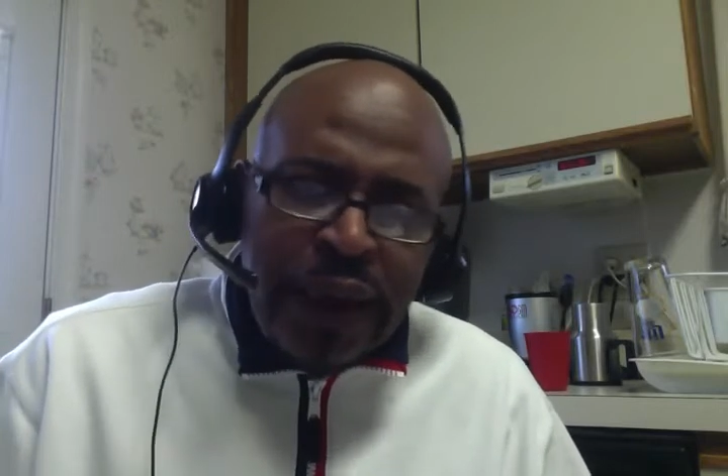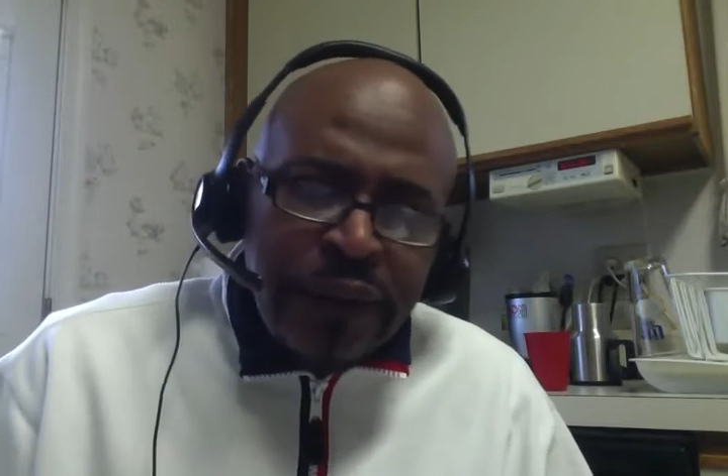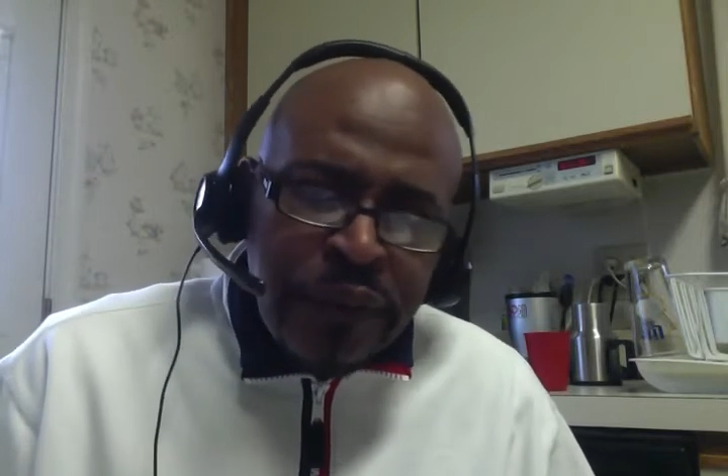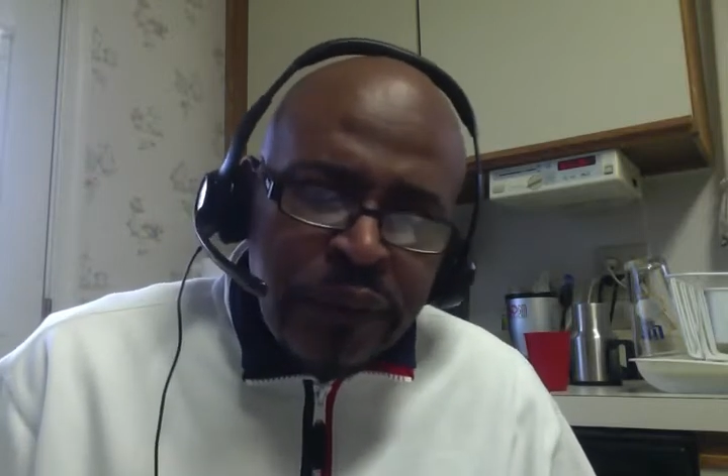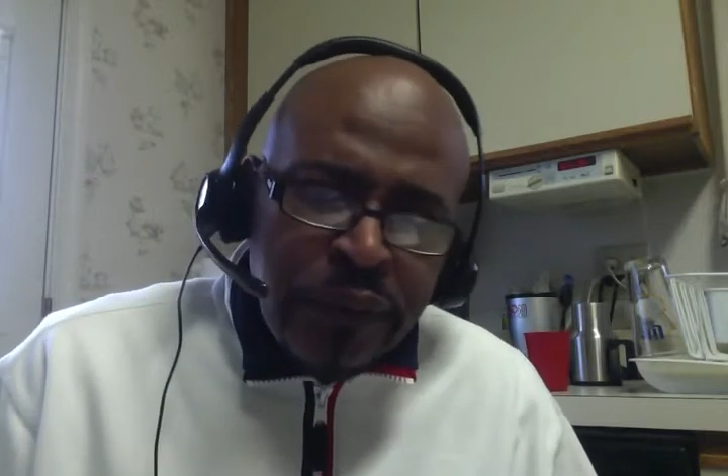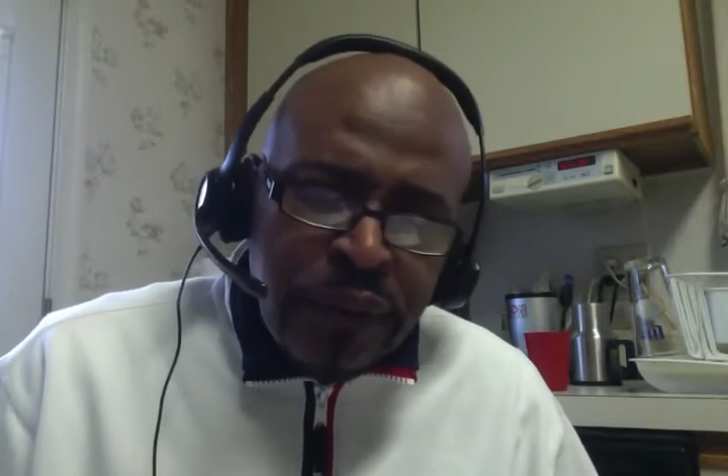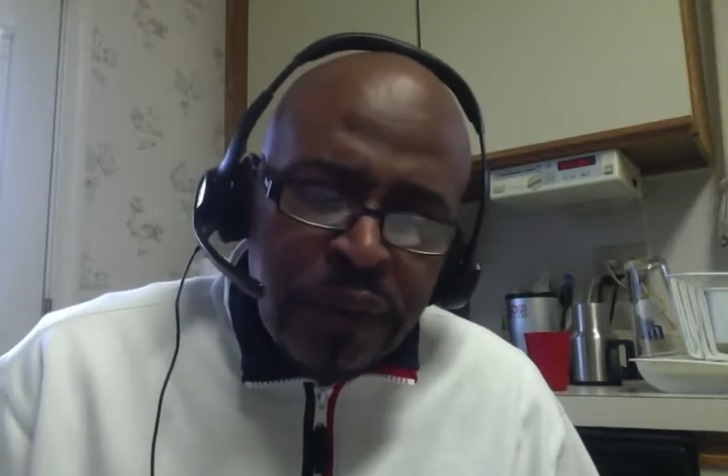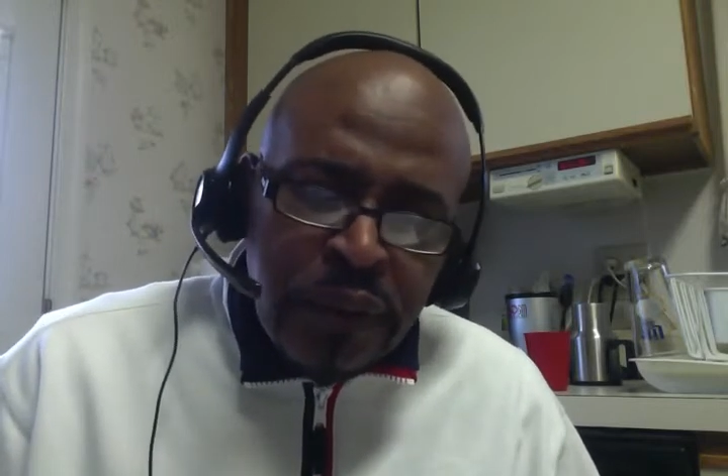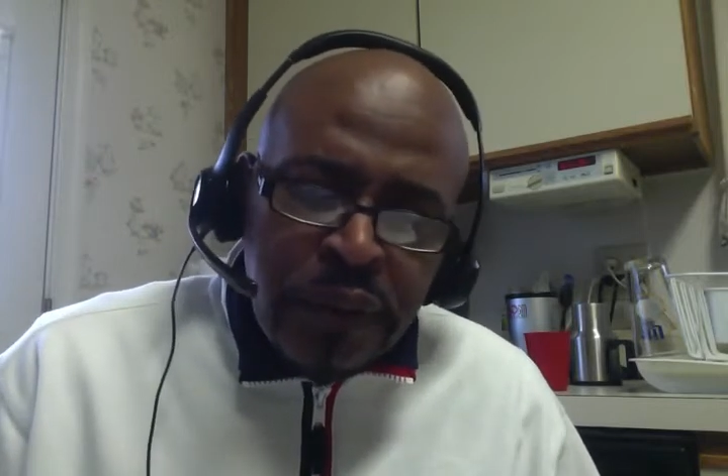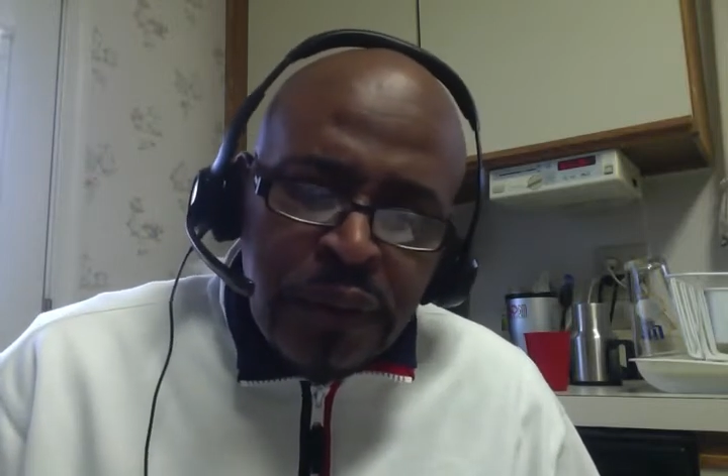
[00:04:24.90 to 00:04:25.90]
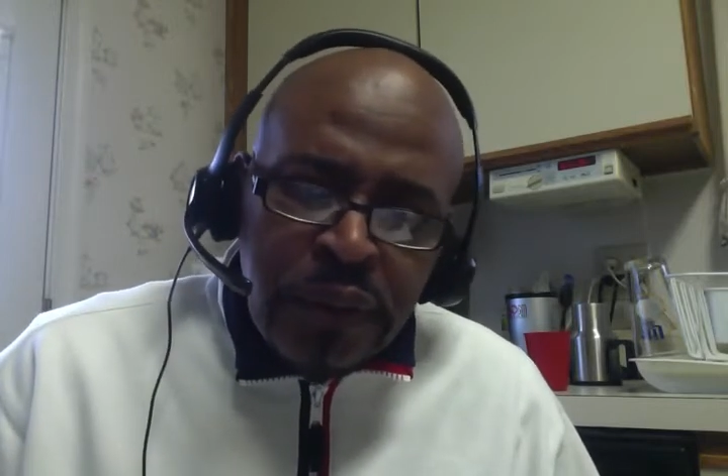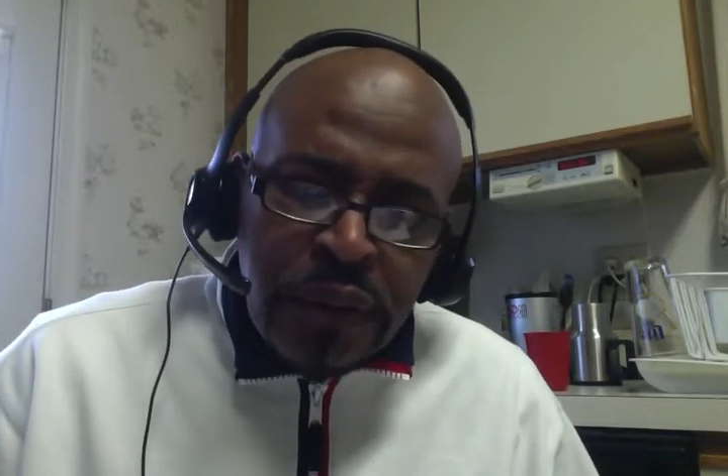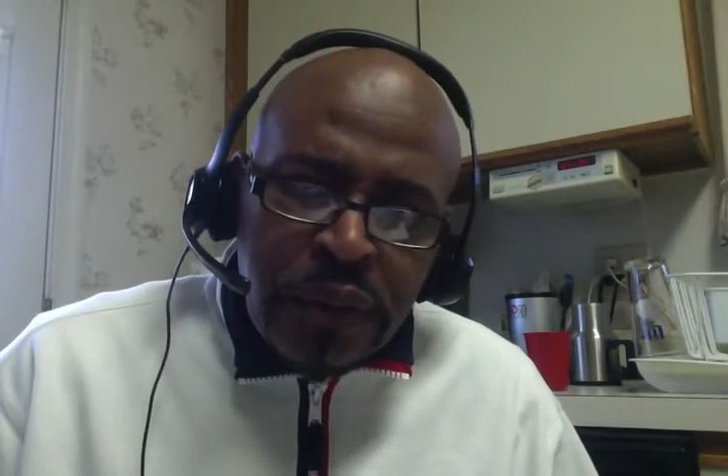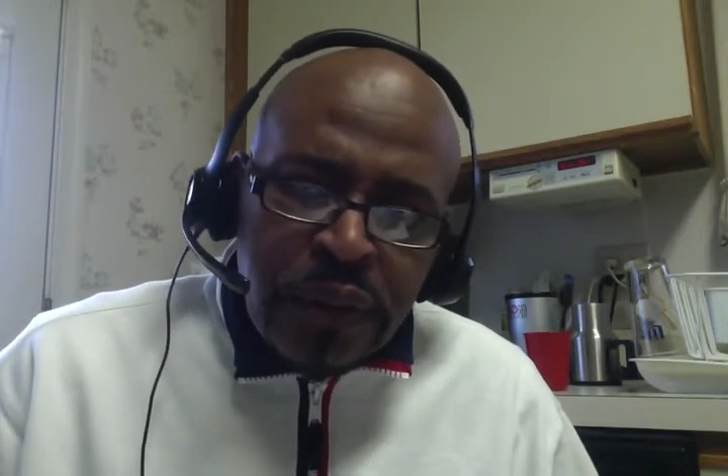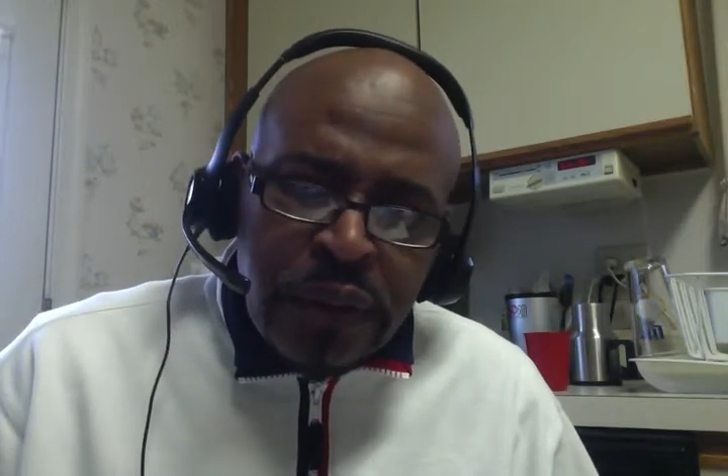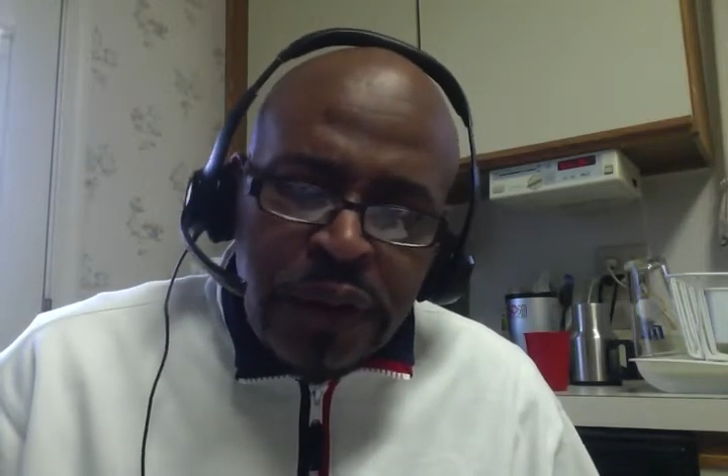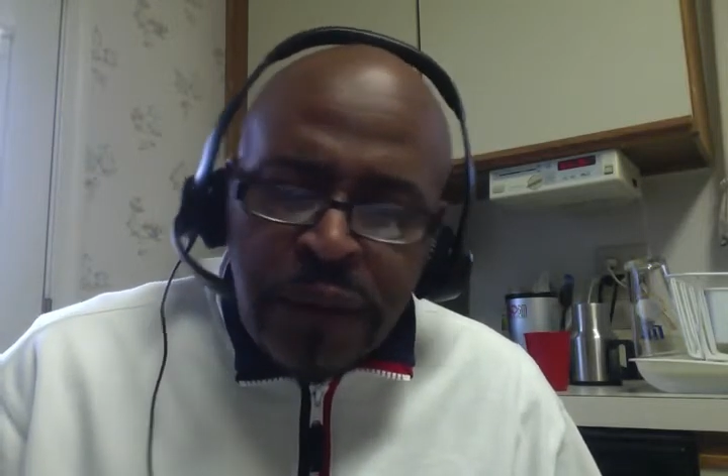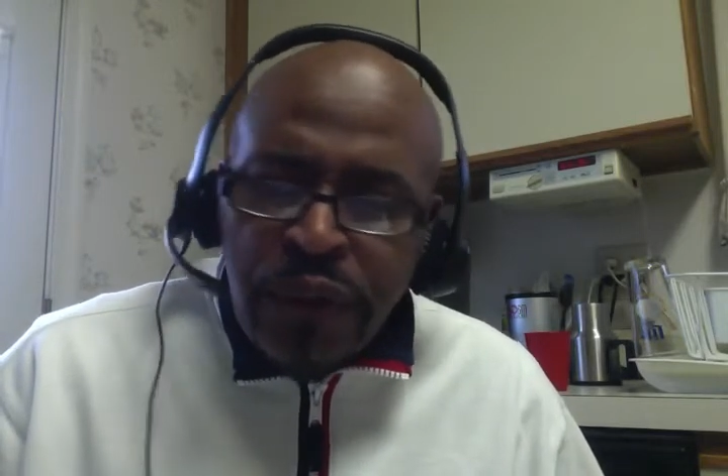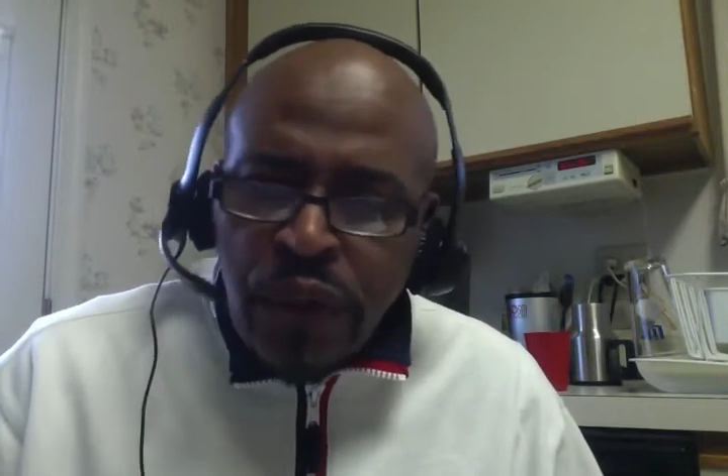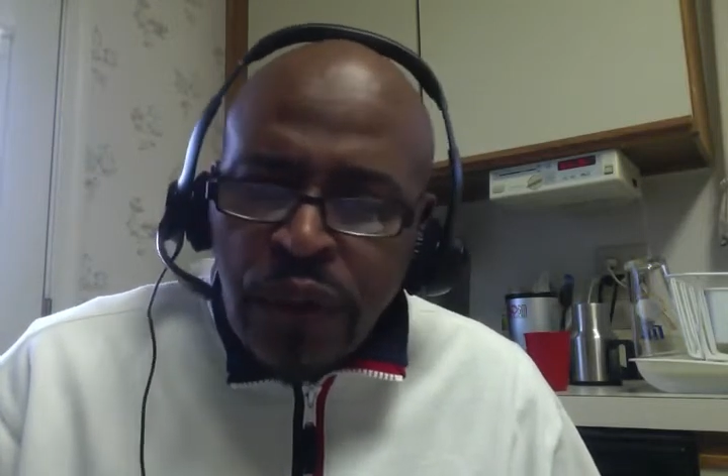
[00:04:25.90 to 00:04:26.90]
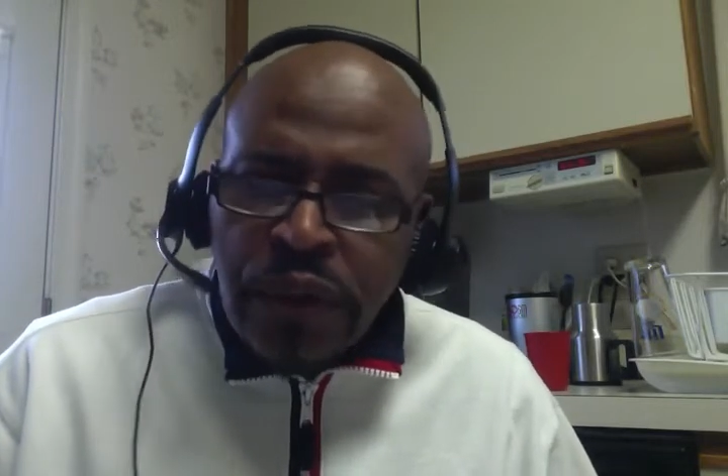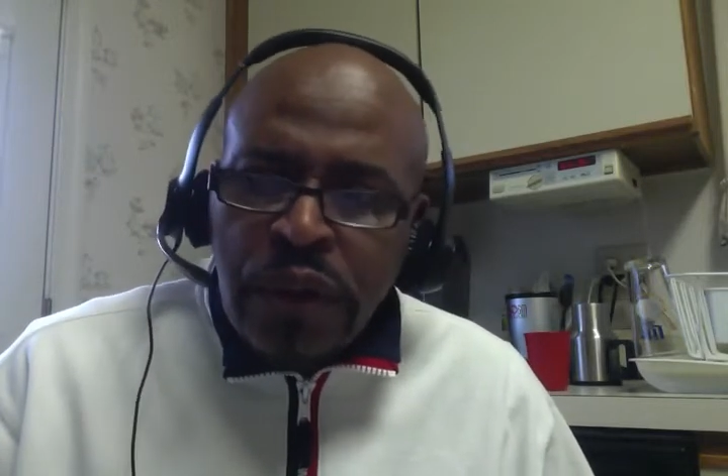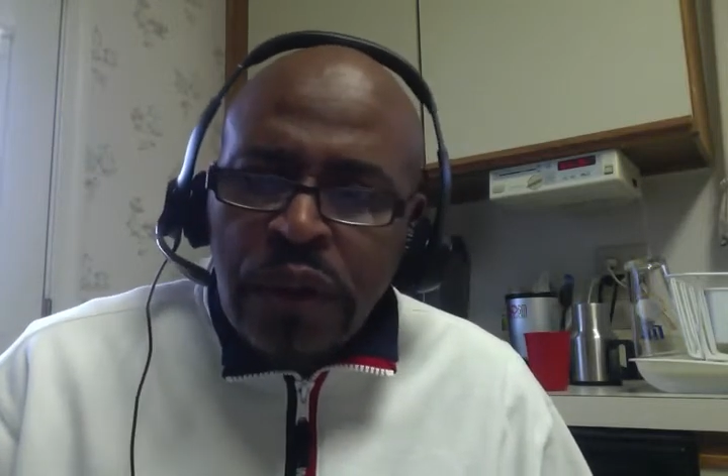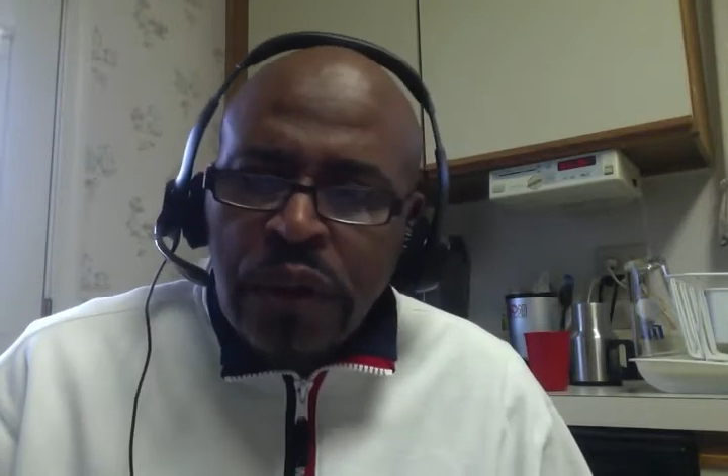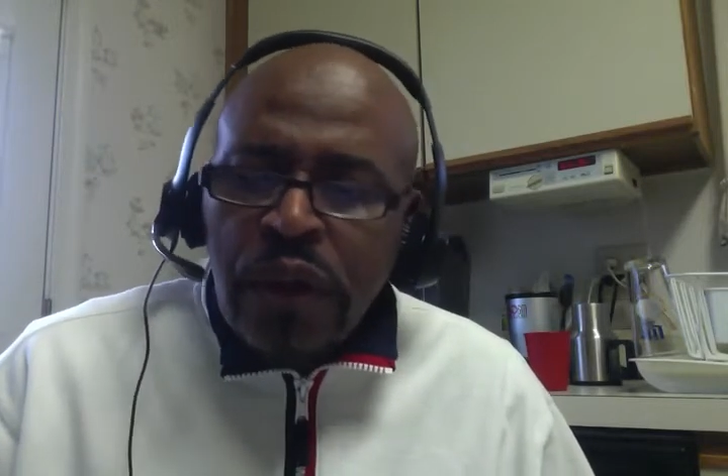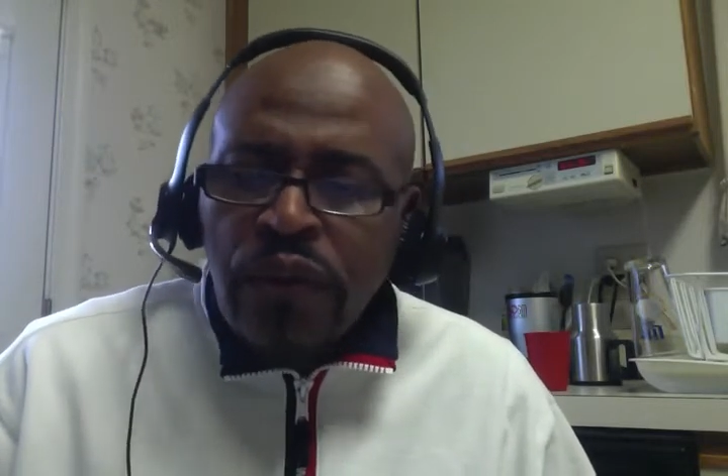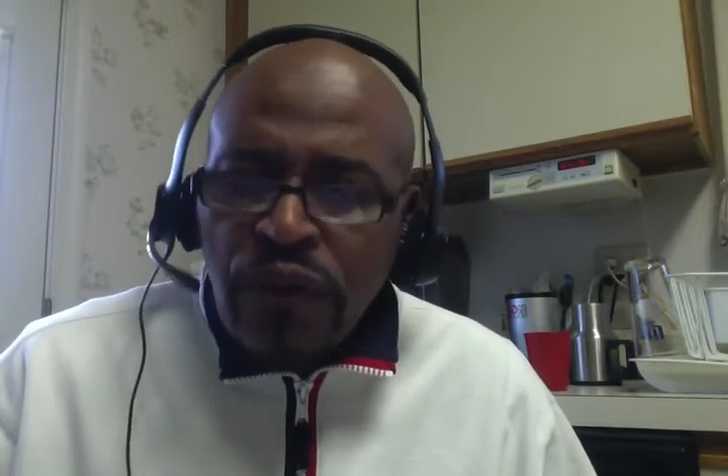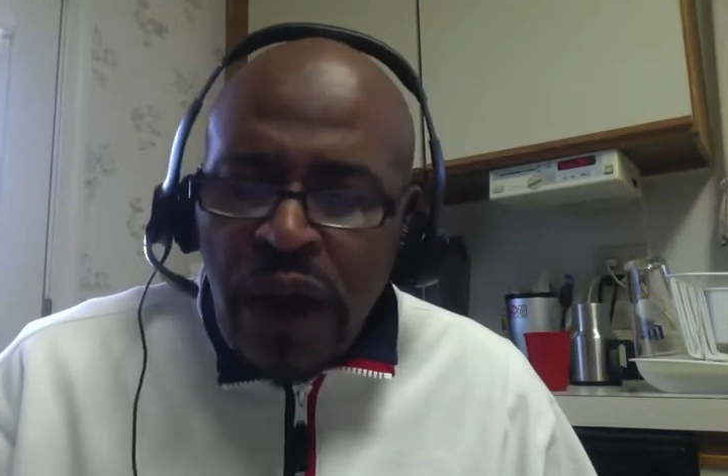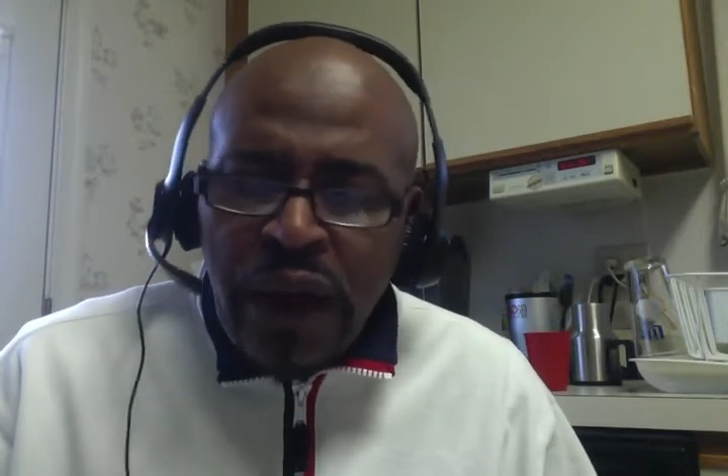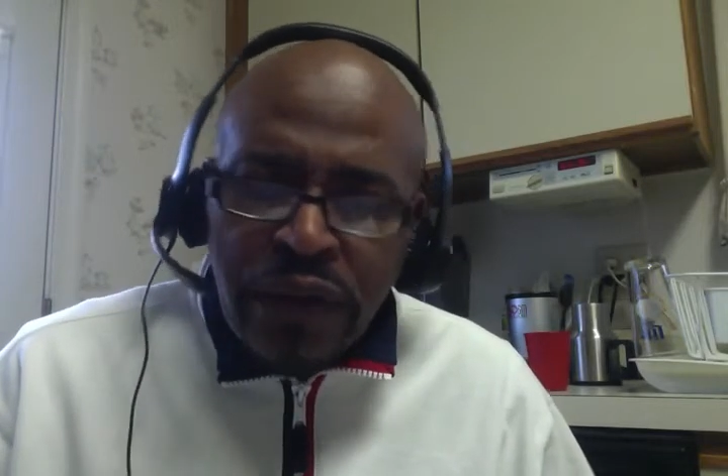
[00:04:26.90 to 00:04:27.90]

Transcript: Actually had neighborhood